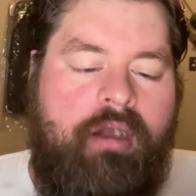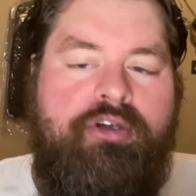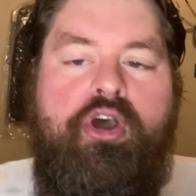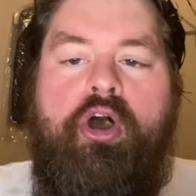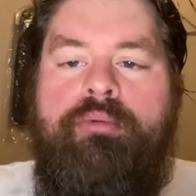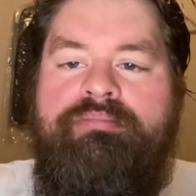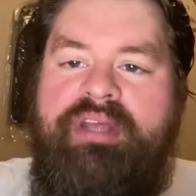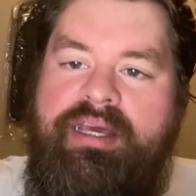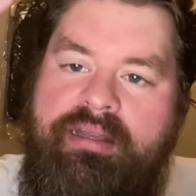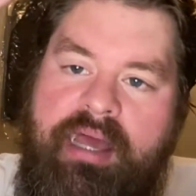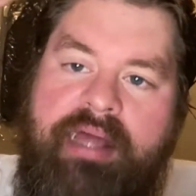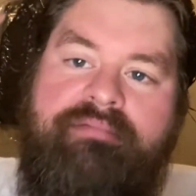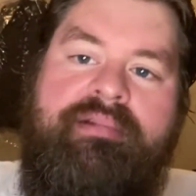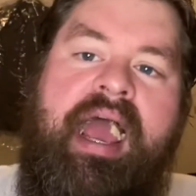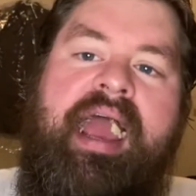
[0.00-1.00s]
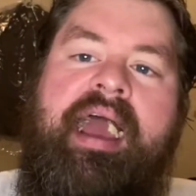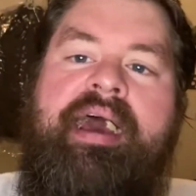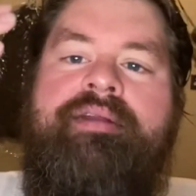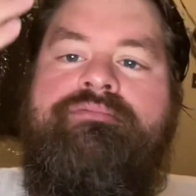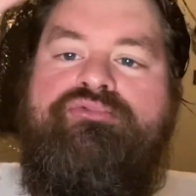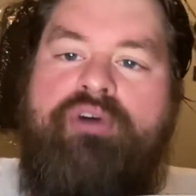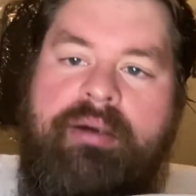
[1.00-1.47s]
combed it and
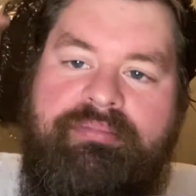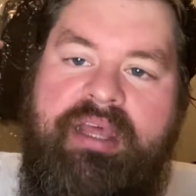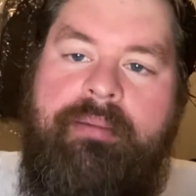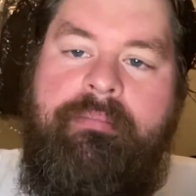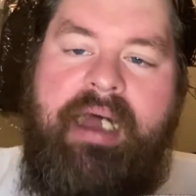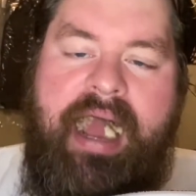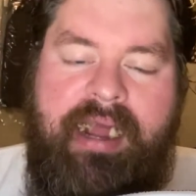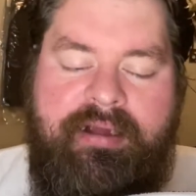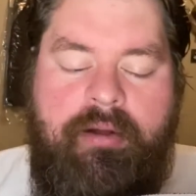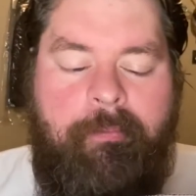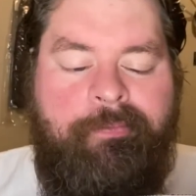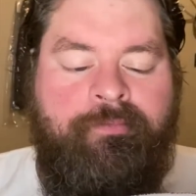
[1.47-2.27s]
hand rubbed it back.